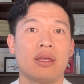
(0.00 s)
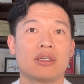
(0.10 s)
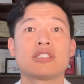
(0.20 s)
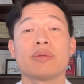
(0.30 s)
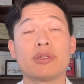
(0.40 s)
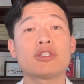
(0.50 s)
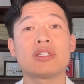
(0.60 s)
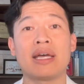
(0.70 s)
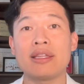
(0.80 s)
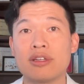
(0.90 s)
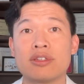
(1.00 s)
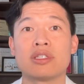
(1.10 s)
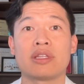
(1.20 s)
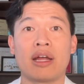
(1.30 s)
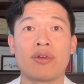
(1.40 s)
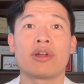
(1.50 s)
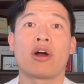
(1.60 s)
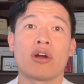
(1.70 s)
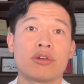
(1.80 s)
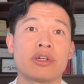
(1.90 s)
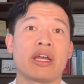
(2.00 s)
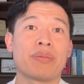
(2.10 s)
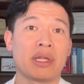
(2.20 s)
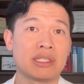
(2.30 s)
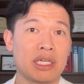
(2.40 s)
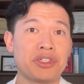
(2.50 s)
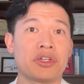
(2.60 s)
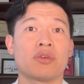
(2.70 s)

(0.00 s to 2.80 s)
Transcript: Similar to that, there is thyroid artery embolization,